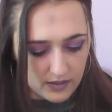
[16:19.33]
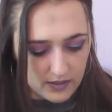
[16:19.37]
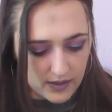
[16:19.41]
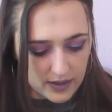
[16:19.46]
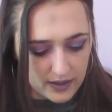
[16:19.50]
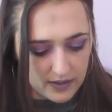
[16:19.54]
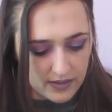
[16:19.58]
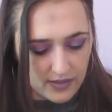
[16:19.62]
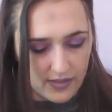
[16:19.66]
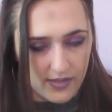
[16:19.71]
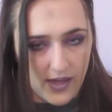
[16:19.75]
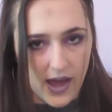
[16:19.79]

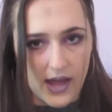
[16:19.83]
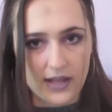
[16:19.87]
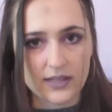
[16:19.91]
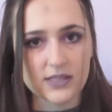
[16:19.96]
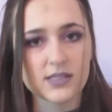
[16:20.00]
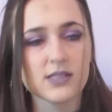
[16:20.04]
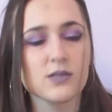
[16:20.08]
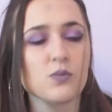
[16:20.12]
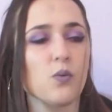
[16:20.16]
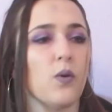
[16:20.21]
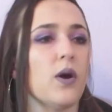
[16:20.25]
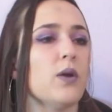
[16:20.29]
Like,
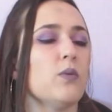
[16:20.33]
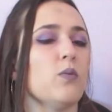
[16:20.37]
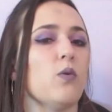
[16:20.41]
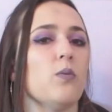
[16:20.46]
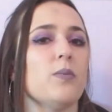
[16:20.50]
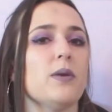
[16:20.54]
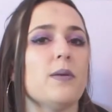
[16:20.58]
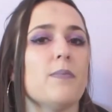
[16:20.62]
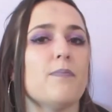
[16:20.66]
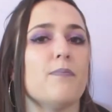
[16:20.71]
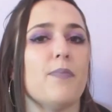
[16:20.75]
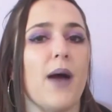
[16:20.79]
that's when we'll
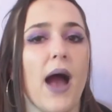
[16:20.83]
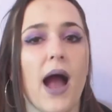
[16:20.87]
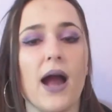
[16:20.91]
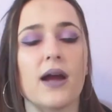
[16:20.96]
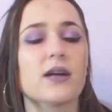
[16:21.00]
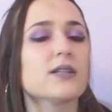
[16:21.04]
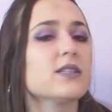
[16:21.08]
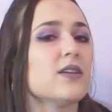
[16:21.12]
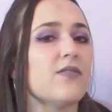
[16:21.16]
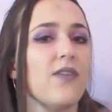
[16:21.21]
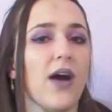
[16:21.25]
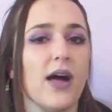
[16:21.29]
be
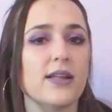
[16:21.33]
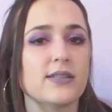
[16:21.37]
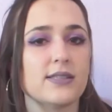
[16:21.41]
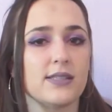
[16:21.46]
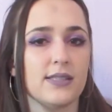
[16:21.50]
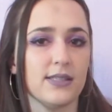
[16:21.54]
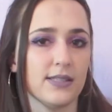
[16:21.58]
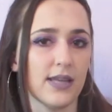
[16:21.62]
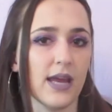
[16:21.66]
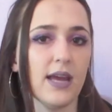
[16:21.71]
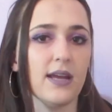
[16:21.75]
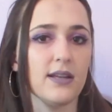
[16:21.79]
back to that
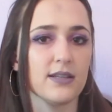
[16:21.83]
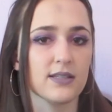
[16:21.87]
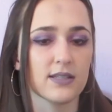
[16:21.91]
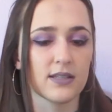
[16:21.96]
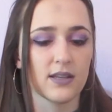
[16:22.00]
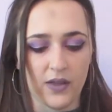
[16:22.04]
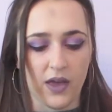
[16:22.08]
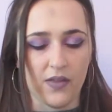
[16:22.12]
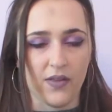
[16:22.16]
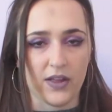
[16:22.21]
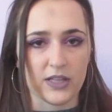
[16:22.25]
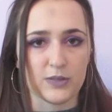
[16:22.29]
state.
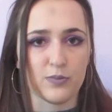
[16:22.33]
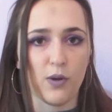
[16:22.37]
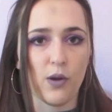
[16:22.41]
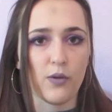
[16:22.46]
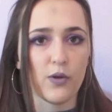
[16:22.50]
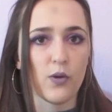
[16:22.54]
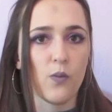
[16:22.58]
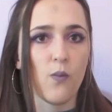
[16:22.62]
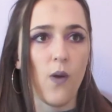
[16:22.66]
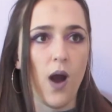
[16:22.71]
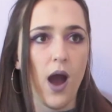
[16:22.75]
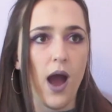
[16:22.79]
And that's
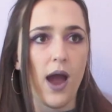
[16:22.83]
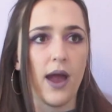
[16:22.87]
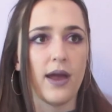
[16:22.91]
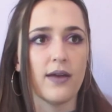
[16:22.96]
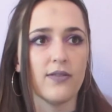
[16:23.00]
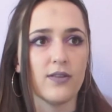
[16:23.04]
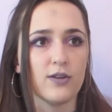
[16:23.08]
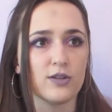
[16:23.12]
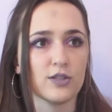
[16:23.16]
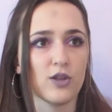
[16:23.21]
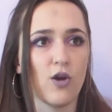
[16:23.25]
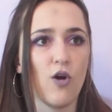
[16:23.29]
probably
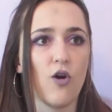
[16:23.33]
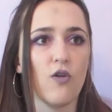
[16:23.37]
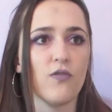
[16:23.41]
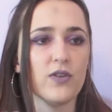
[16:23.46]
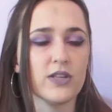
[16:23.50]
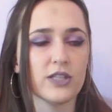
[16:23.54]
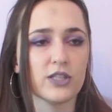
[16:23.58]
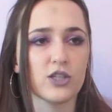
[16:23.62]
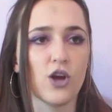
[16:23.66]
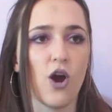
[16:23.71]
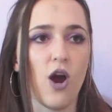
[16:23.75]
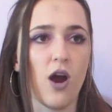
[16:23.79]
why there's all
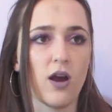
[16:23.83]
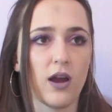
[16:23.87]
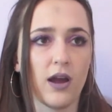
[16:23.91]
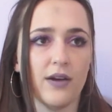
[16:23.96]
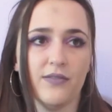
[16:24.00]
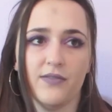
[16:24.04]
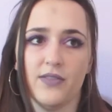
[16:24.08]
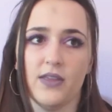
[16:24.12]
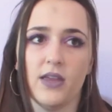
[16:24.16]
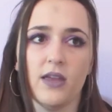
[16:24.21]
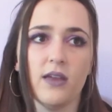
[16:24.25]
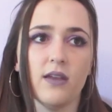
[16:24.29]
this talk
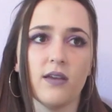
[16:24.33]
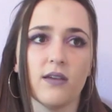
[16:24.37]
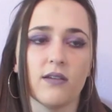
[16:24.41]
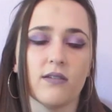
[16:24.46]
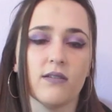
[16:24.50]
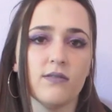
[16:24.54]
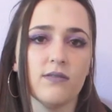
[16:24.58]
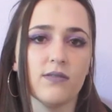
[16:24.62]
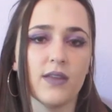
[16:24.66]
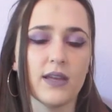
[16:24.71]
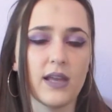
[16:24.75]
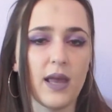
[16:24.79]
of the,
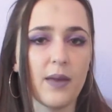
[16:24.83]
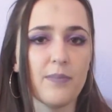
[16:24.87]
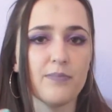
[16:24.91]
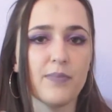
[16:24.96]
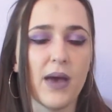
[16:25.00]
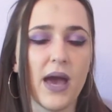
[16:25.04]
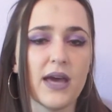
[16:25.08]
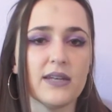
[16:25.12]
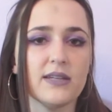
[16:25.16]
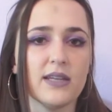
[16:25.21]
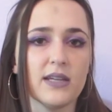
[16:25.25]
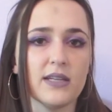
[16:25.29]
like,
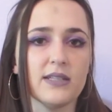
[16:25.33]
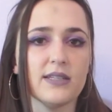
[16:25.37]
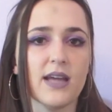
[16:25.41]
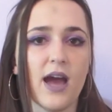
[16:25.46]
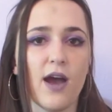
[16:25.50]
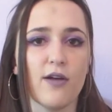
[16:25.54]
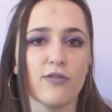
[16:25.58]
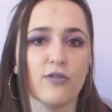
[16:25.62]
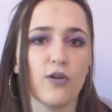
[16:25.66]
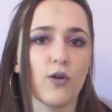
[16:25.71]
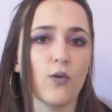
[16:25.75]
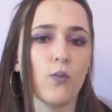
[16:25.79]
impending
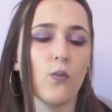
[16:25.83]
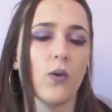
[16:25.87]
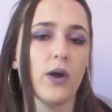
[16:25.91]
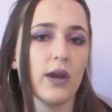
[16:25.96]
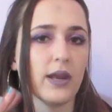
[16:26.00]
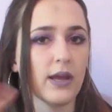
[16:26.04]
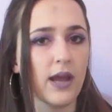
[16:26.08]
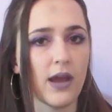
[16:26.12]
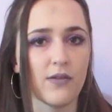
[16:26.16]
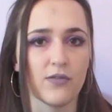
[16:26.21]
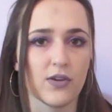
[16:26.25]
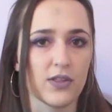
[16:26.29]
death or
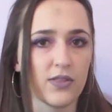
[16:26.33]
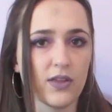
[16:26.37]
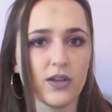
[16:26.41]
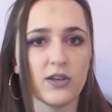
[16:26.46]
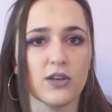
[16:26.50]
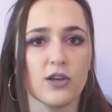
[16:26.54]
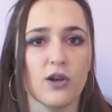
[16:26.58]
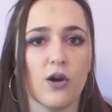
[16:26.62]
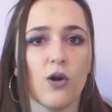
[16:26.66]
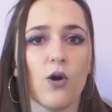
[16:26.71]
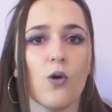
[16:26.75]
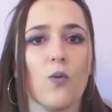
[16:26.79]
wanting
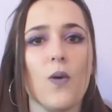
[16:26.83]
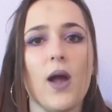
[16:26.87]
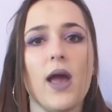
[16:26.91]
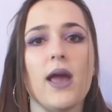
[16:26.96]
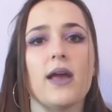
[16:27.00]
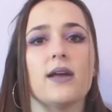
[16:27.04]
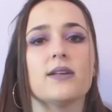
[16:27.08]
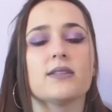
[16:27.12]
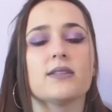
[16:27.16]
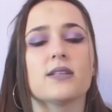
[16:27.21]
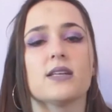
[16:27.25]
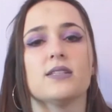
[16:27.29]
everything to go
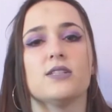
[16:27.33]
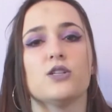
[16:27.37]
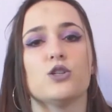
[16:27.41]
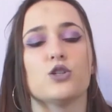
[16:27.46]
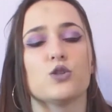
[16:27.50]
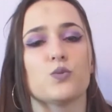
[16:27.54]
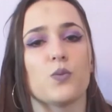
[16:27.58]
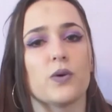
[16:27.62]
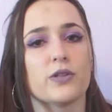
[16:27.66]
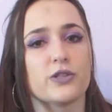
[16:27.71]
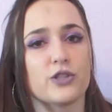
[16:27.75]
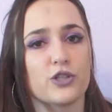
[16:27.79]
away. It's because he
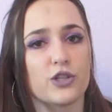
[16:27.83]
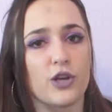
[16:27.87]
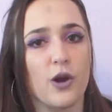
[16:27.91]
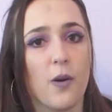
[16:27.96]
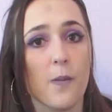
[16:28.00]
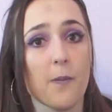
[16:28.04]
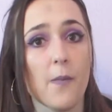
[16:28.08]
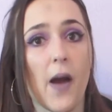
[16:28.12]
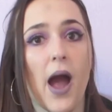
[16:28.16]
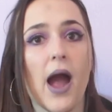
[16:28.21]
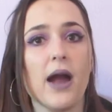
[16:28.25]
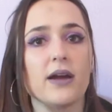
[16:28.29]
just wants to go
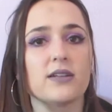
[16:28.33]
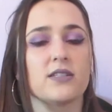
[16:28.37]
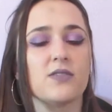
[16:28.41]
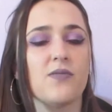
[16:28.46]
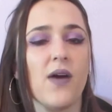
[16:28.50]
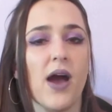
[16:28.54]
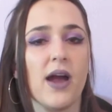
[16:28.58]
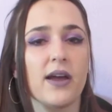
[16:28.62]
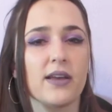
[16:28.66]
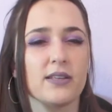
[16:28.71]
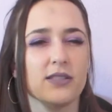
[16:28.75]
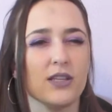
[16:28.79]
back to
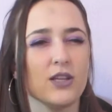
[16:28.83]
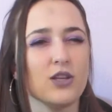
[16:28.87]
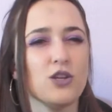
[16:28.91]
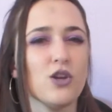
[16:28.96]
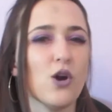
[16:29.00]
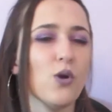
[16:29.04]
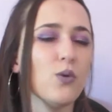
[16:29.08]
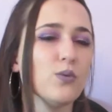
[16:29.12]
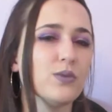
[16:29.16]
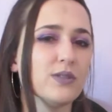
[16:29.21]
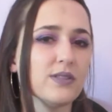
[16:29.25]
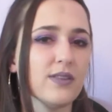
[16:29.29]
that because he
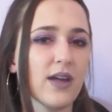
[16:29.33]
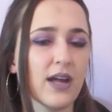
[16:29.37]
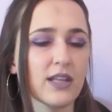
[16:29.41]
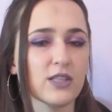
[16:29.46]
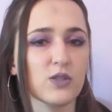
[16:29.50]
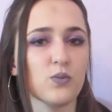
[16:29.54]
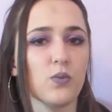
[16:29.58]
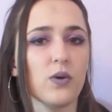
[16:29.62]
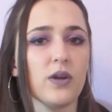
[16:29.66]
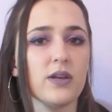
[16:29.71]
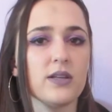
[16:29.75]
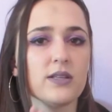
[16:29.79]
knows
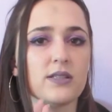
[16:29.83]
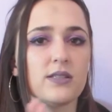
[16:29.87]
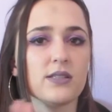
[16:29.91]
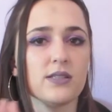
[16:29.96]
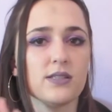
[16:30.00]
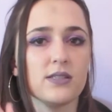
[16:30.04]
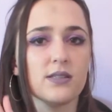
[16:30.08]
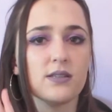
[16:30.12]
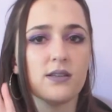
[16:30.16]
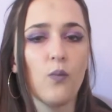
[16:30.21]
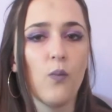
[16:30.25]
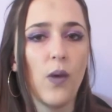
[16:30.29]
that's what
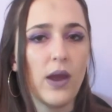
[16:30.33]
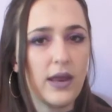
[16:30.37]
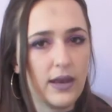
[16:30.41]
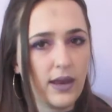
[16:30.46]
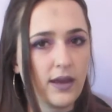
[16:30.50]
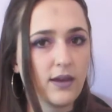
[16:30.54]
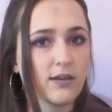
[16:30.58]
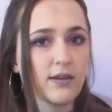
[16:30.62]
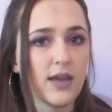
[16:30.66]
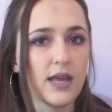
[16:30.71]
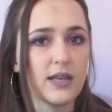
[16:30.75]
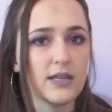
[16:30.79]
is
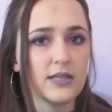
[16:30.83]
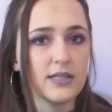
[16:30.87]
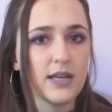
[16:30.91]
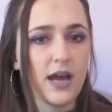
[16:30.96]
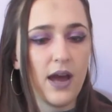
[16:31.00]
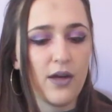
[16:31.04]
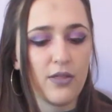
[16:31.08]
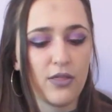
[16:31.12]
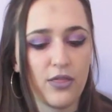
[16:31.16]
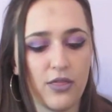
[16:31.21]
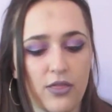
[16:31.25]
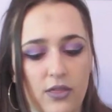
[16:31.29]
waiting in
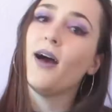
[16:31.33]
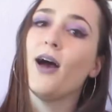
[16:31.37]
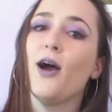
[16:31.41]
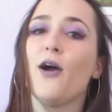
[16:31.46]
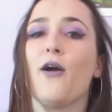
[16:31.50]
death.